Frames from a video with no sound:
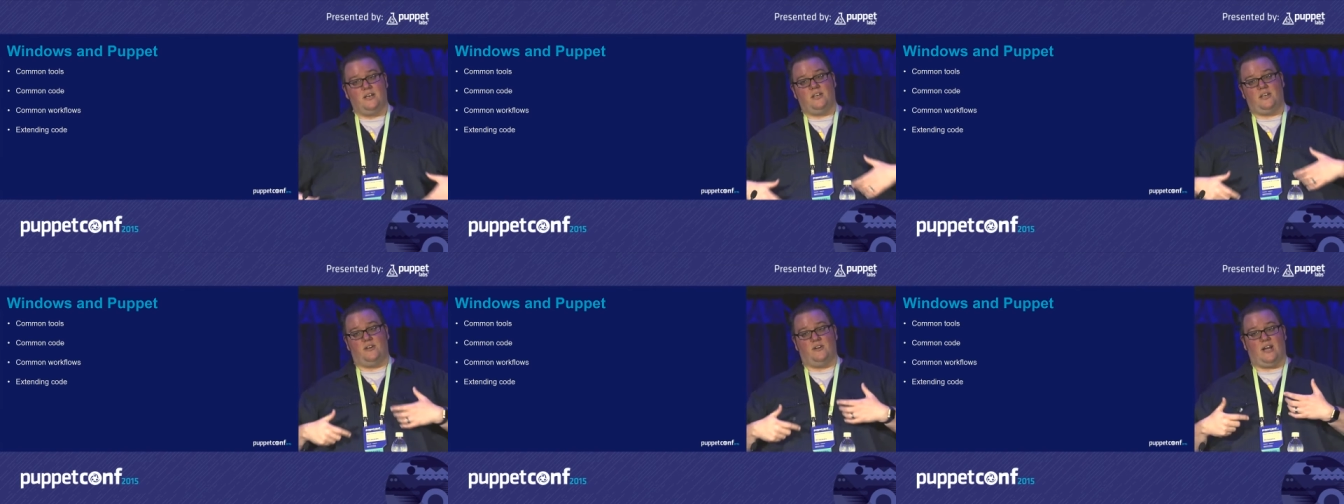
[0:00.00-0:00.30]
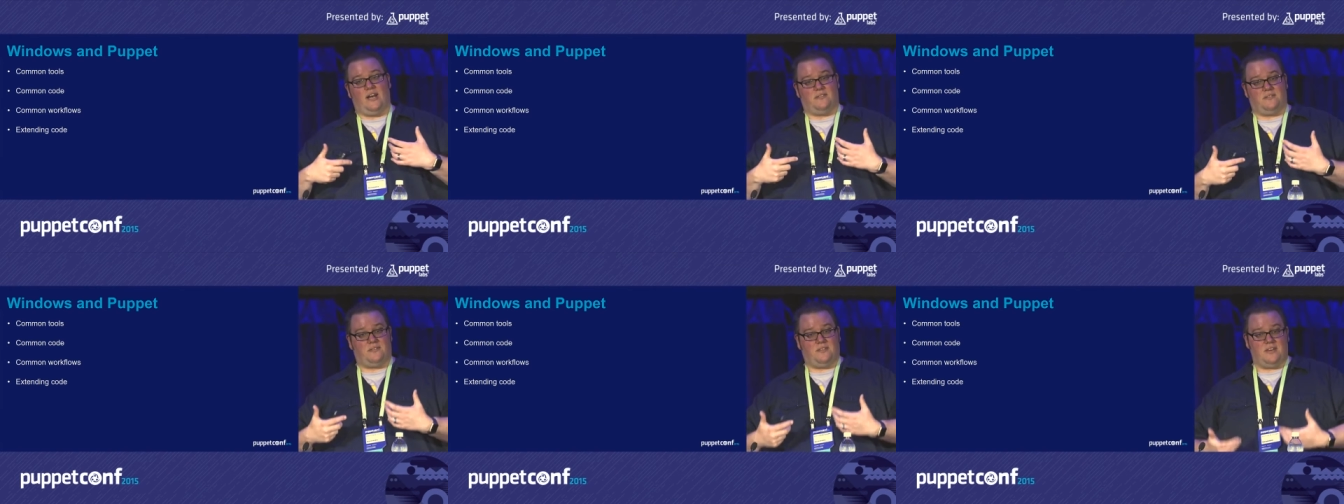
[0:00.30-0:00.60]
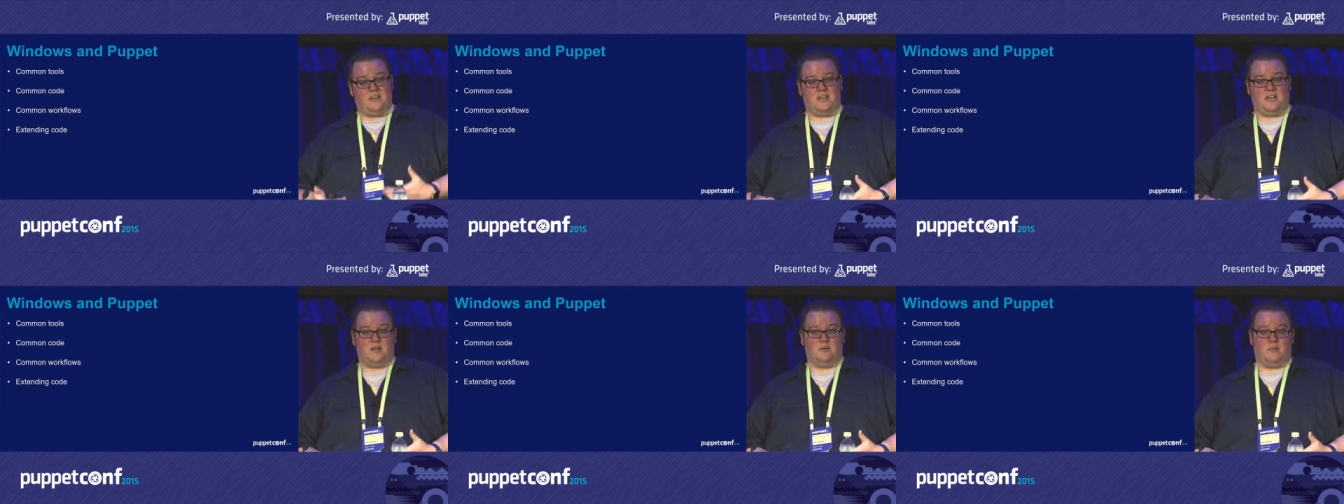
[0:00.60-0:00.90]
You're not
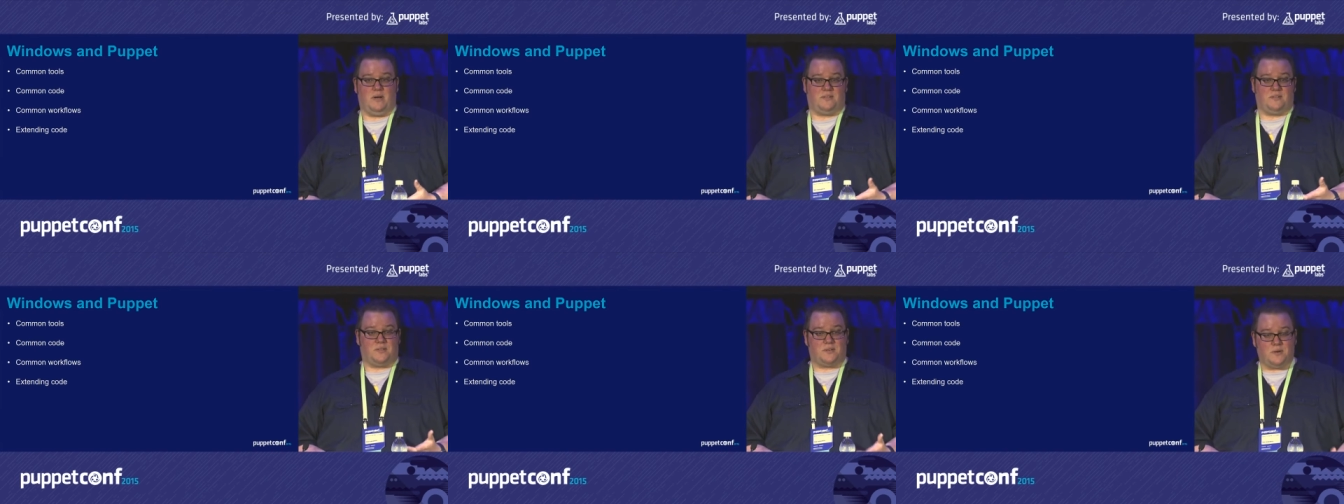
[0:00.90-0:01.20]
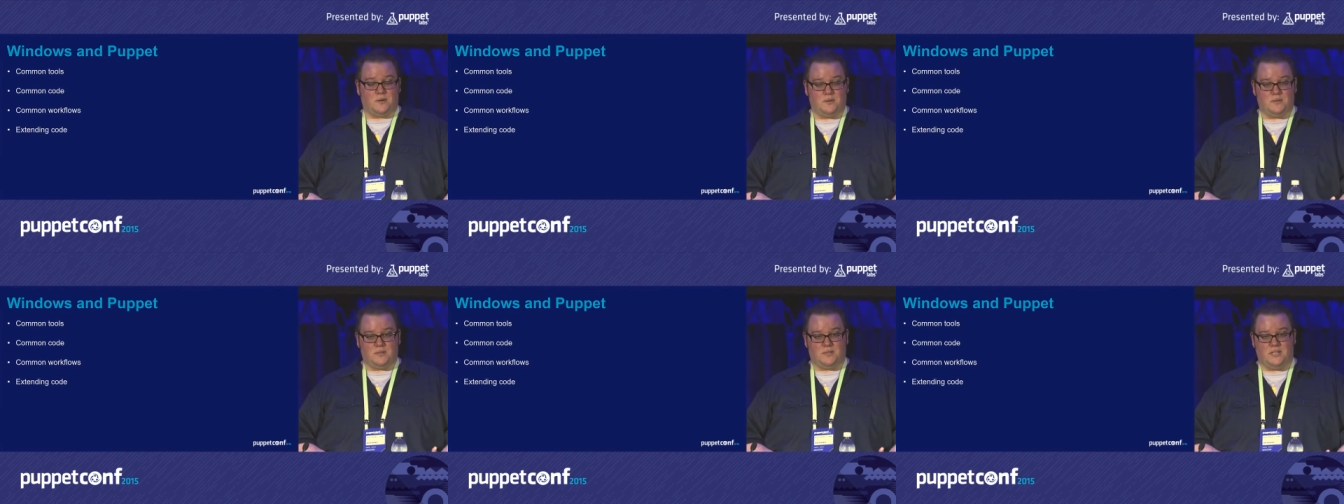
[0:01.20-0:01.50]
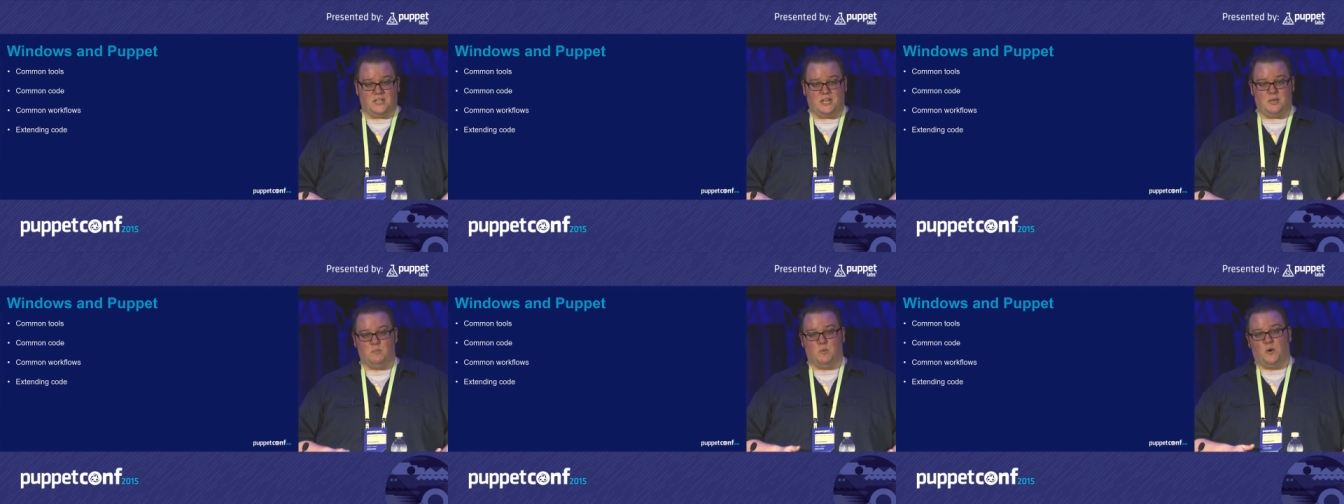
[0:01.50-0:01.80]
thinking about the
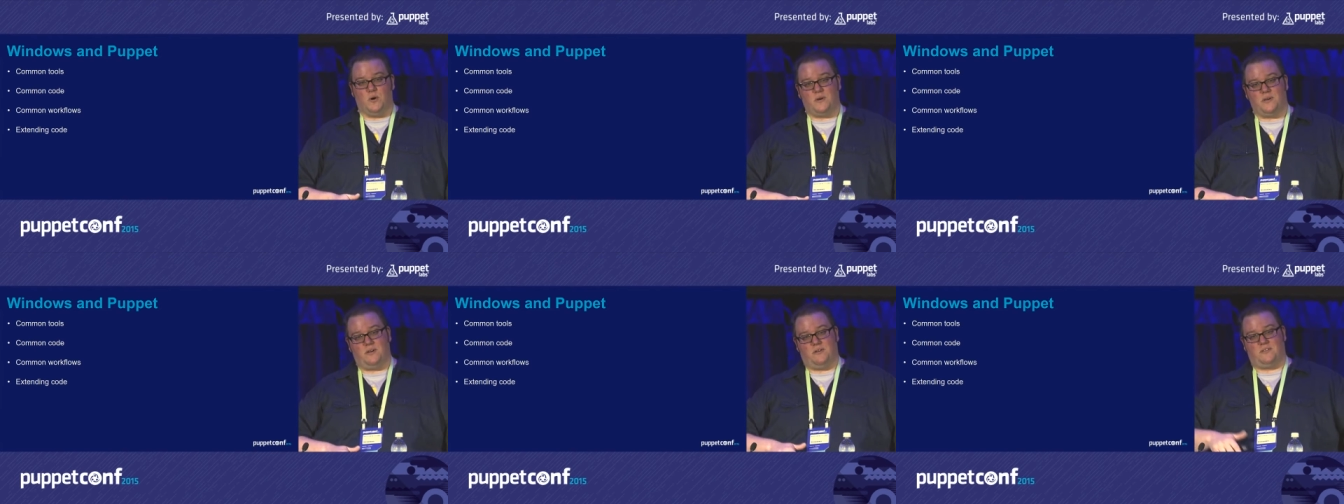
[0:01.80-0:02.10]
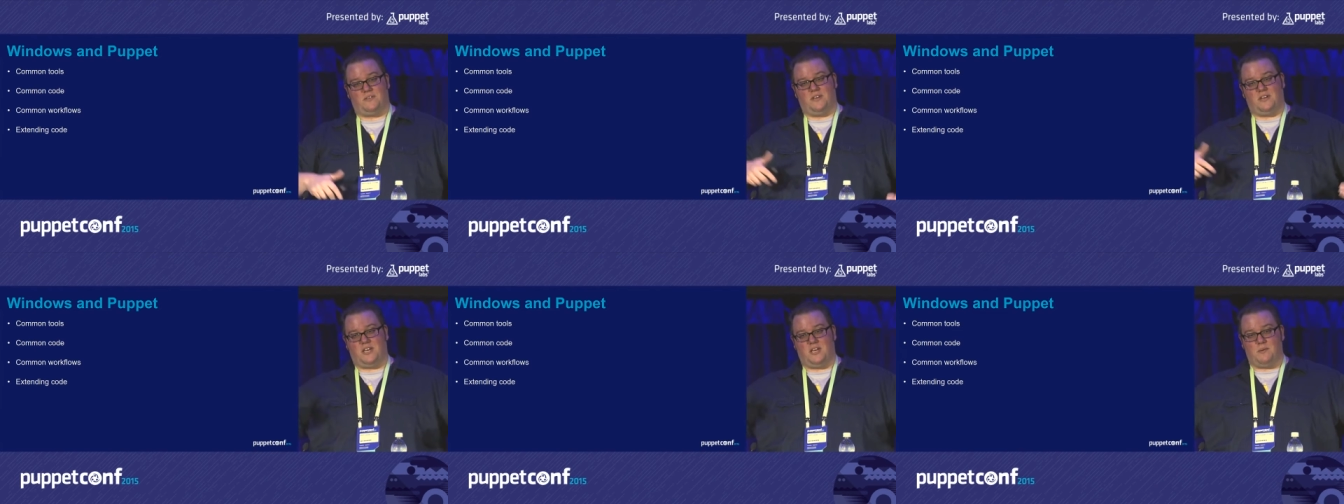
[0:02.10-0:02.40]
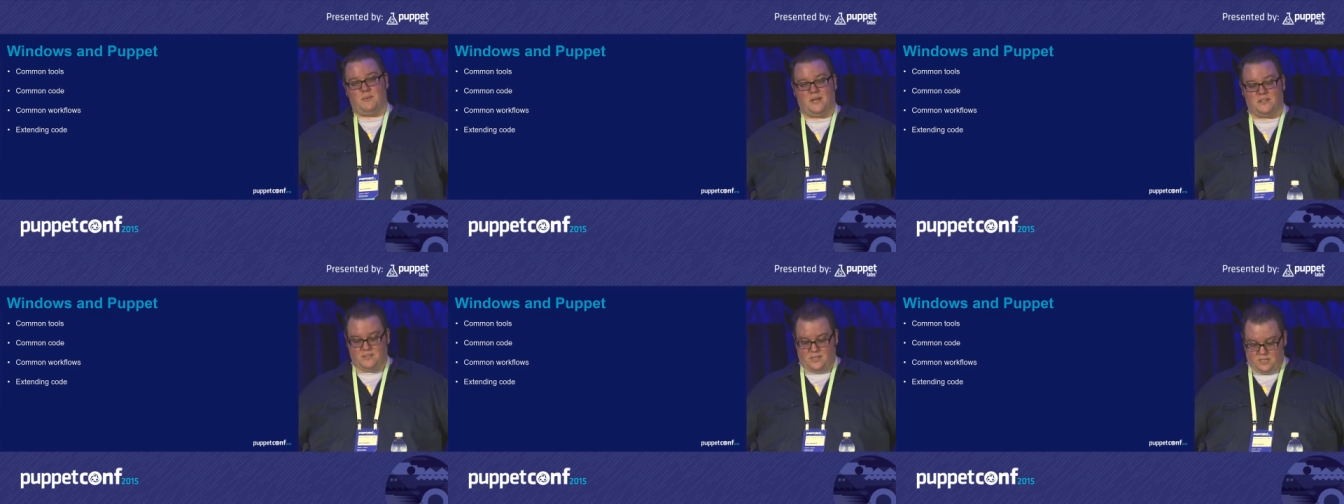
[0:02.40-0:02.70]
kernel anymore, you're thinking
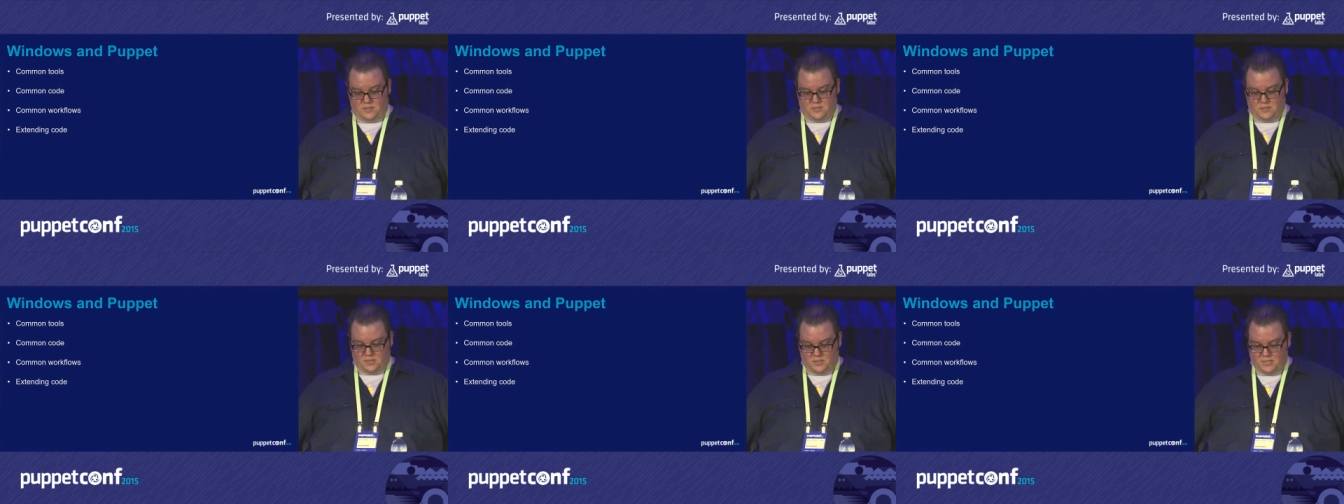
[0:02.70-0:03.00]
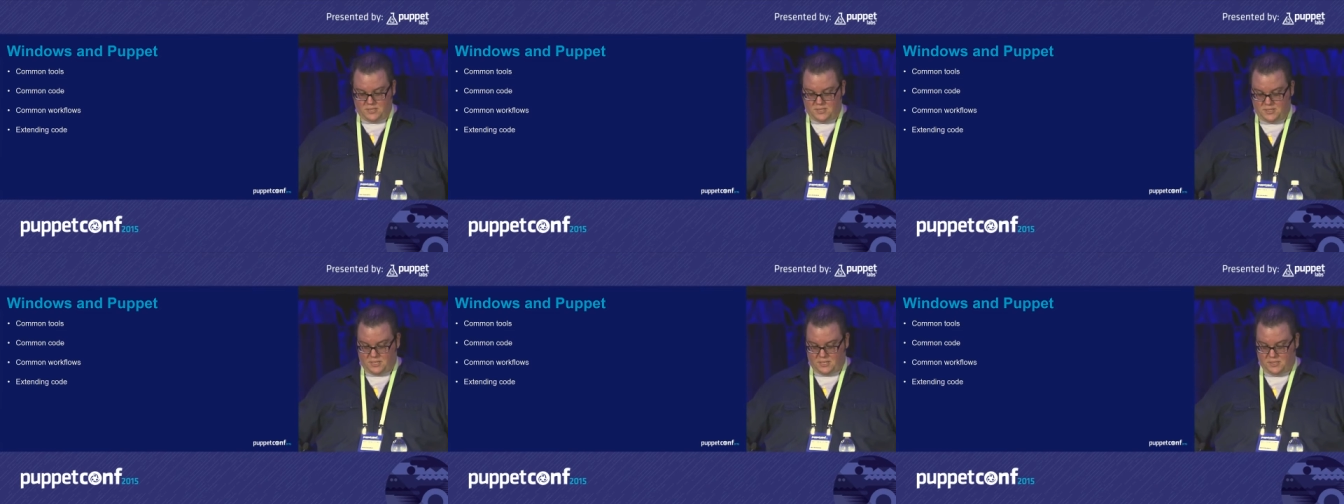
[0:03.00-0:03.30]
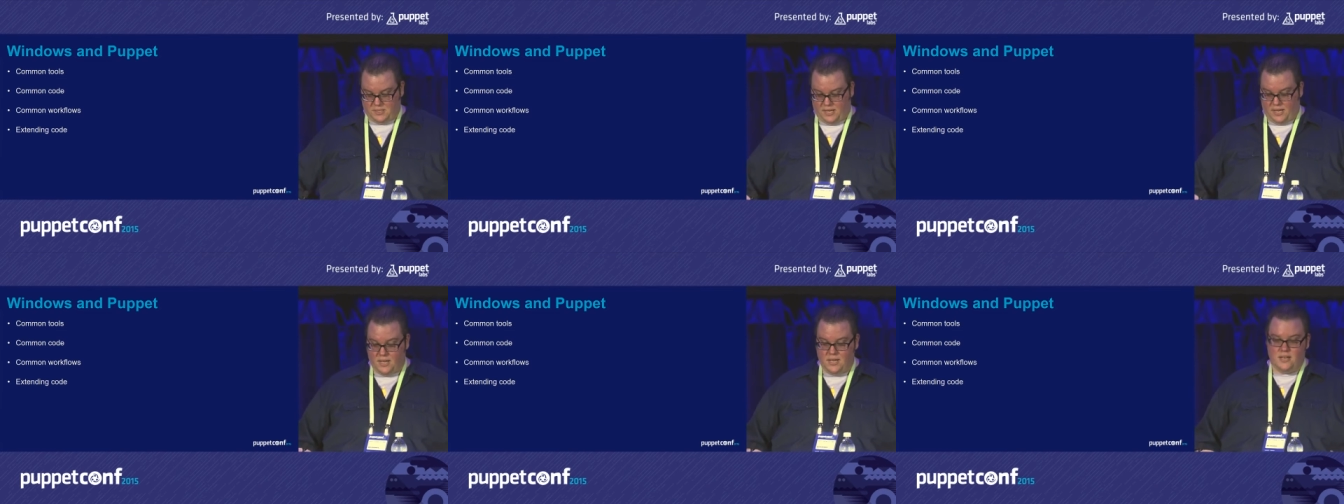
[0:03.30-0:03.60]
about things
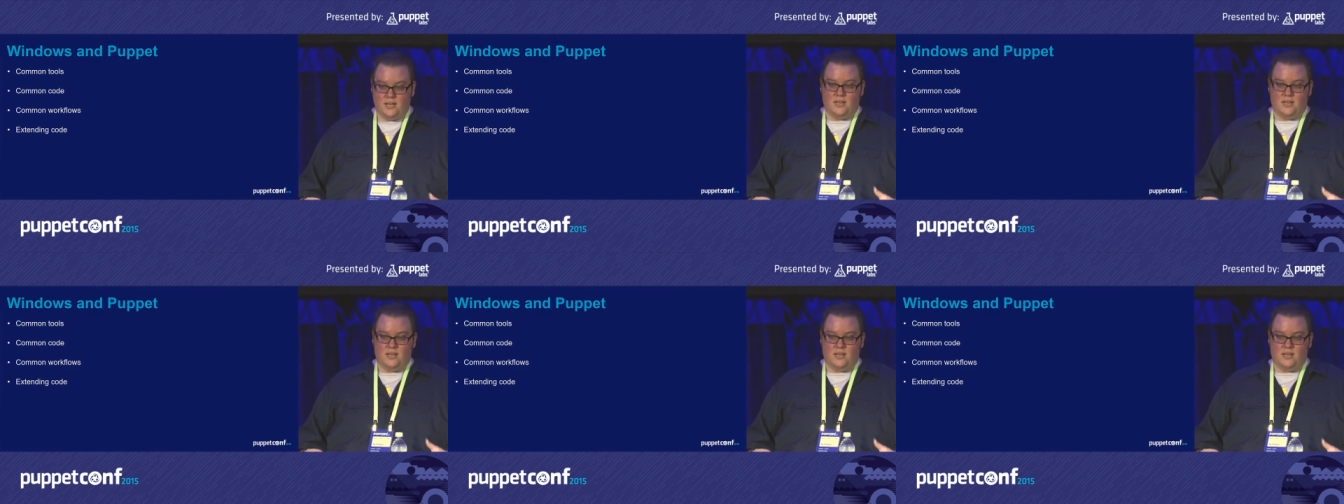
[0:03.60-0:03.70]
holistically.